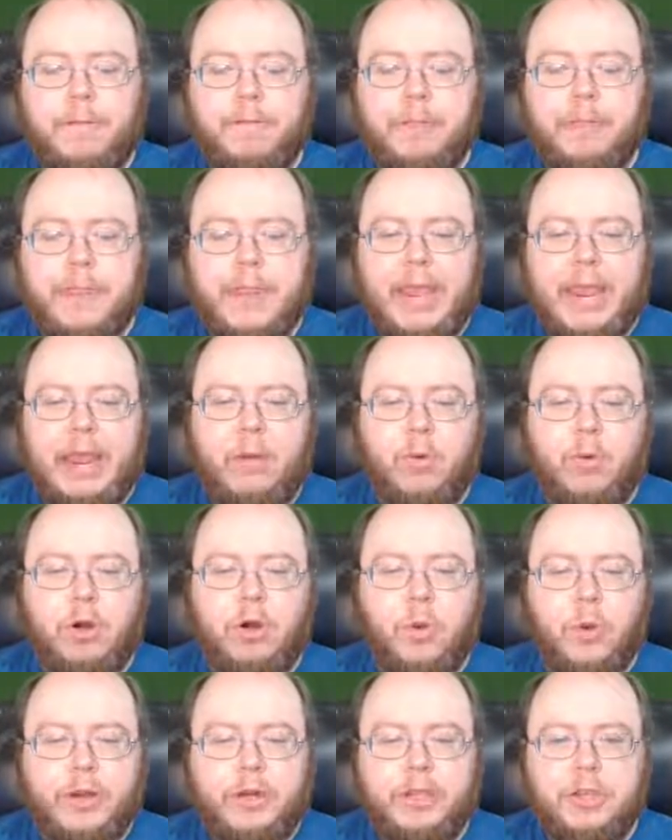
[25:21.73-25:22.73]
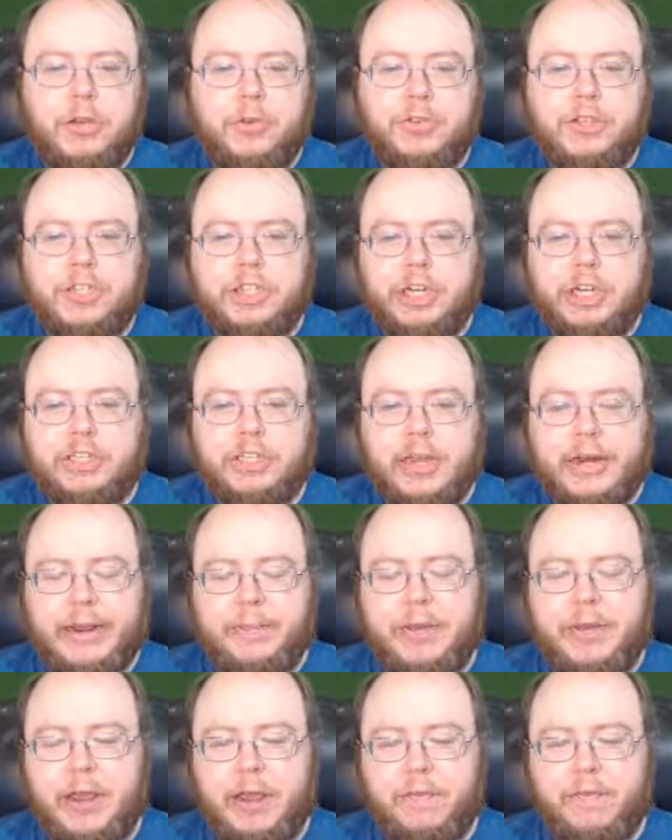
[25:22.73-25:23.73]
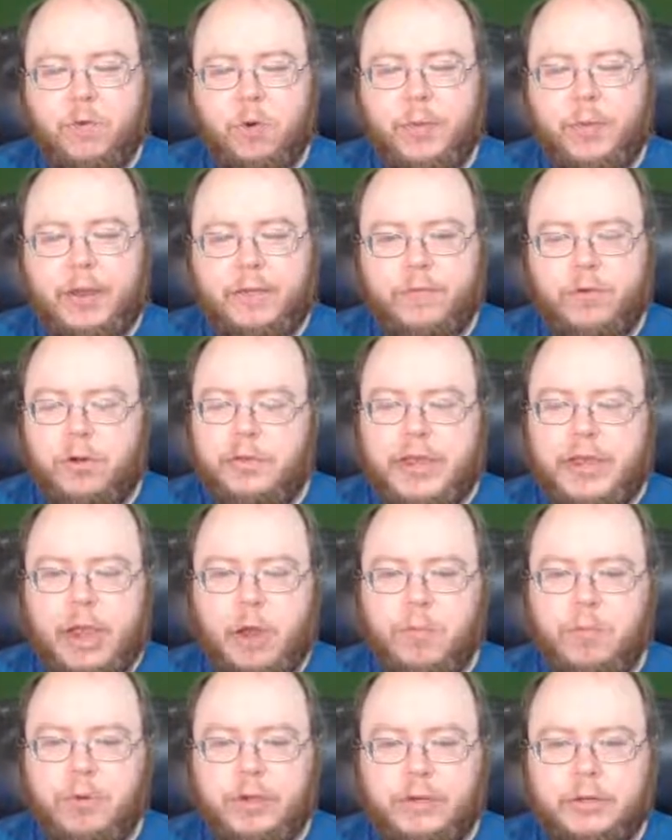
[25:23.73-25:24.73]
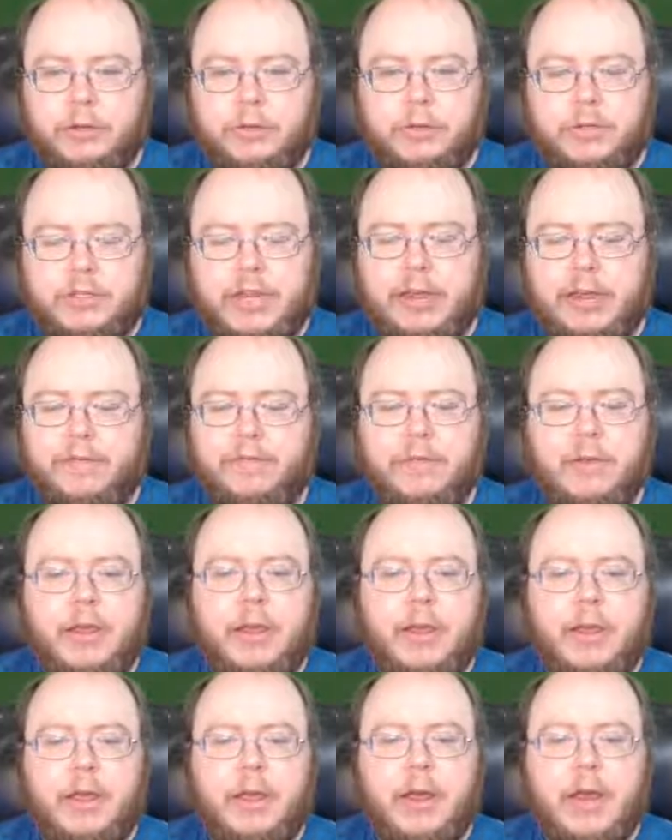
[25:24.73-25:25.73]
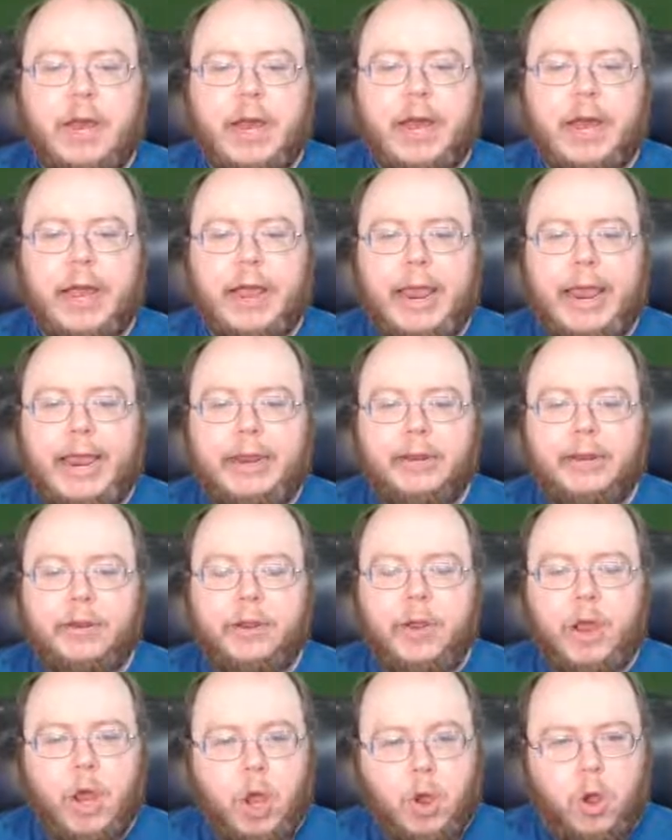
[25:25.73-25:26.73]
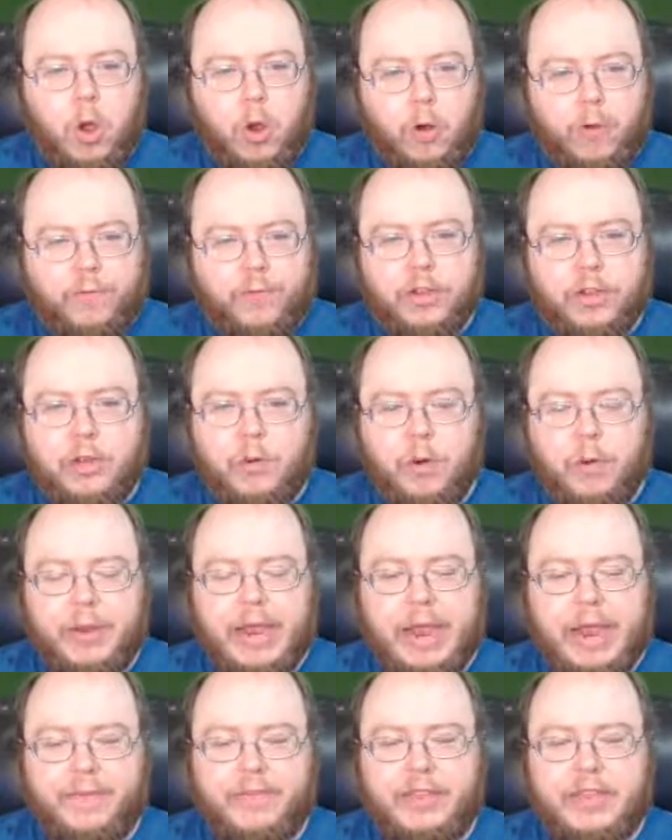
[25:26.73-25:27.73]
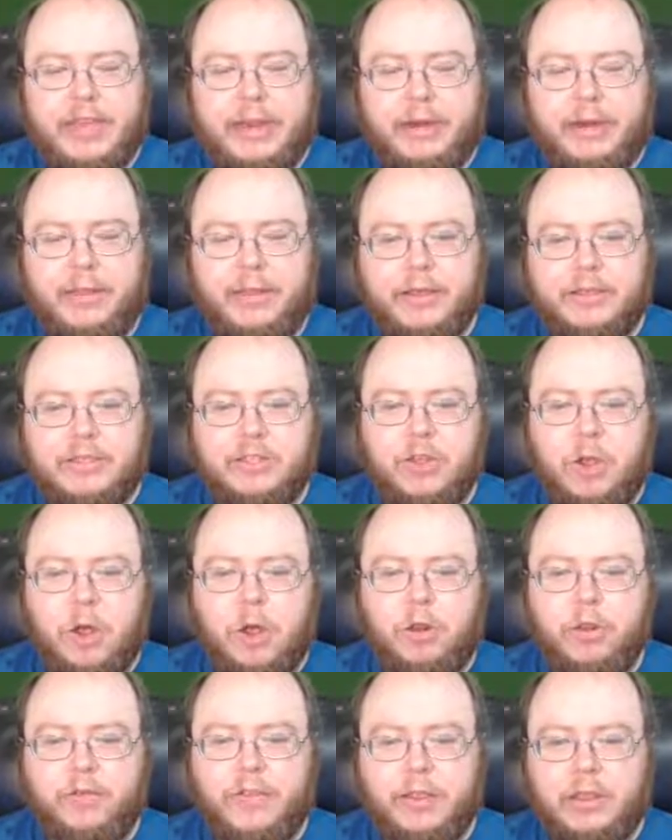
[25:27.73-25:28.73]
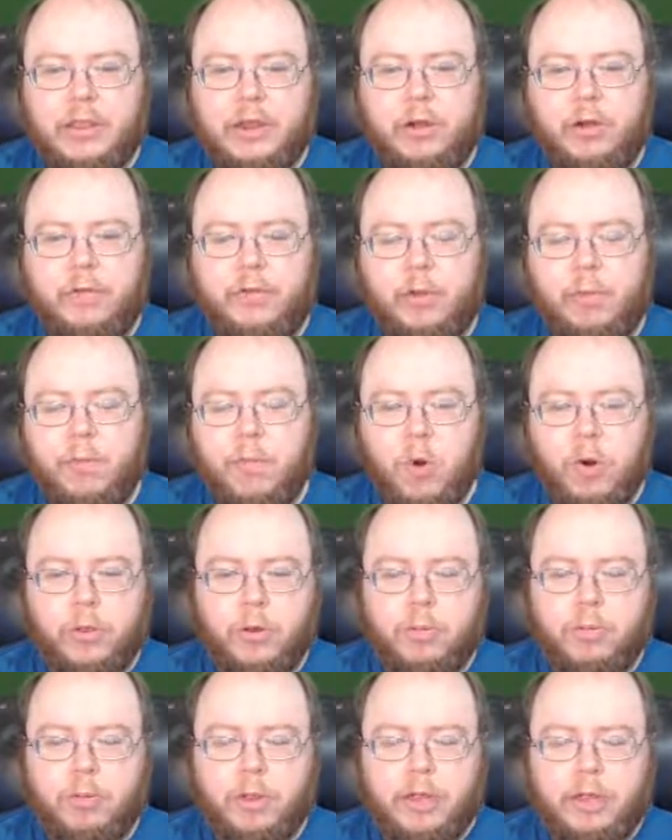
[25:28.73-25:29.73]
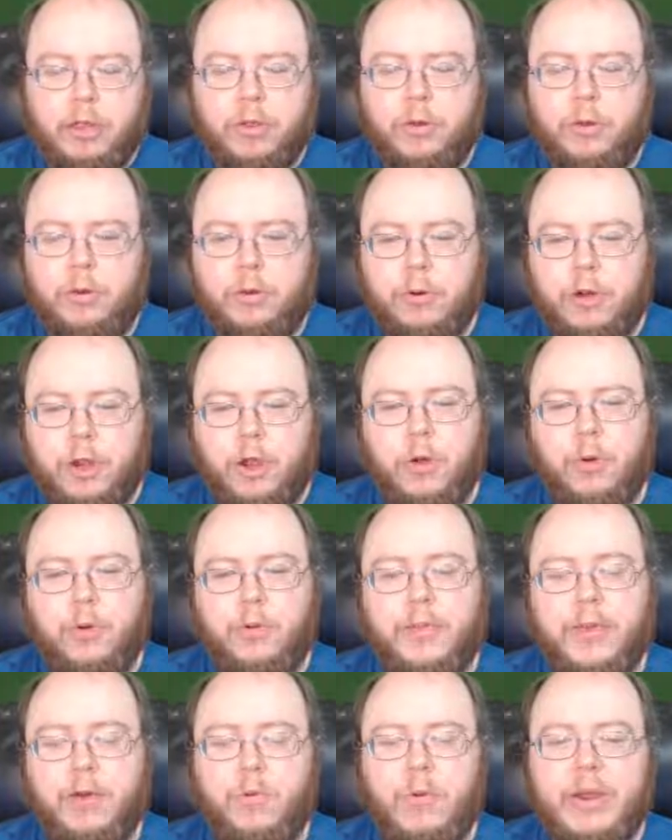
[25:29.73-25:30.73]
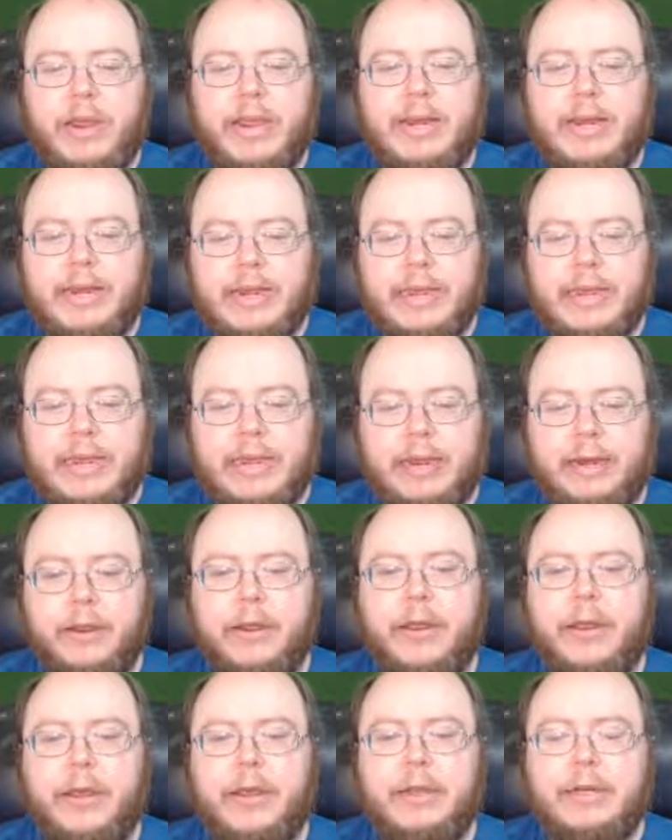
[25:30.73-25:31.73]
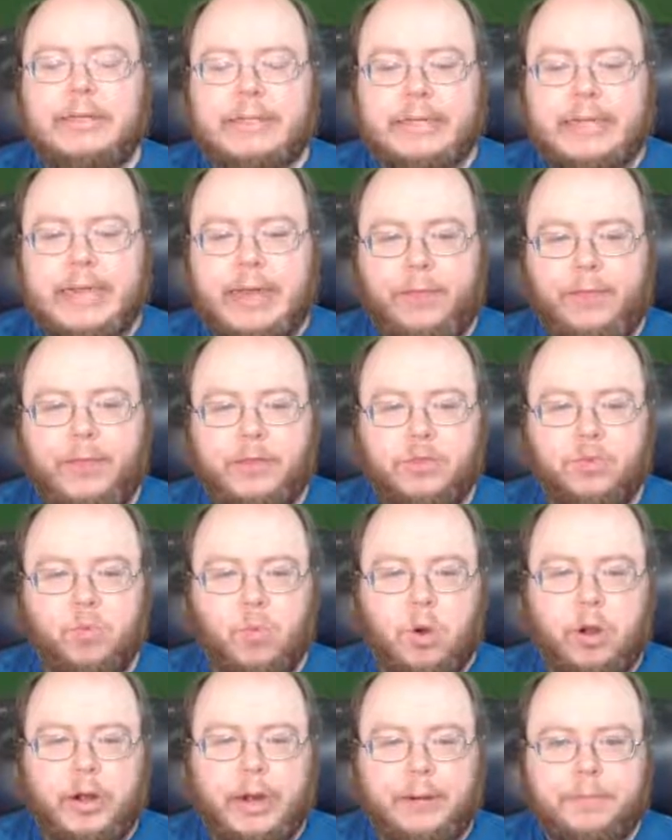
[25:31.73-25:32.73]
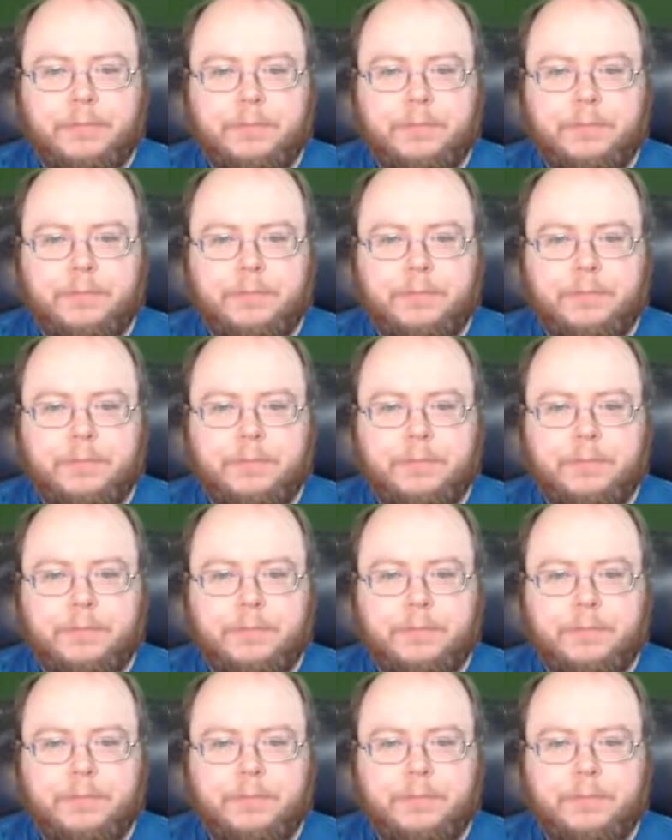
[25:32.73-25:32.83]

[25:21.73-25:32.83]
And we're going to use the JSON API format for all the output stuff. And hopefully what we have at the end of this is all of the Laravel boilerplate code that we need to get this working.